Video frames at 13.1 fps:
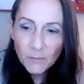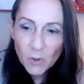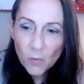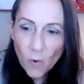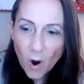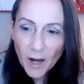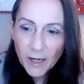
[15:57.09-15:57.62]
you
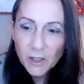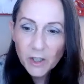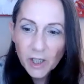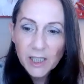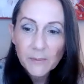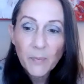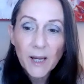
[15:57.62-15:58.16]
want
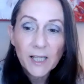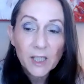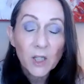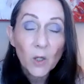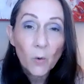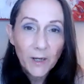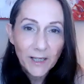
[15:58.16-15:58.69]
just by
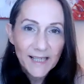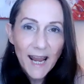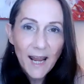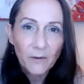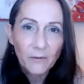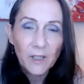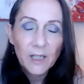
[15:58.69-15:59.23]
slowing
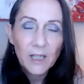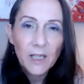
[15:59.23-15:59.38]
down,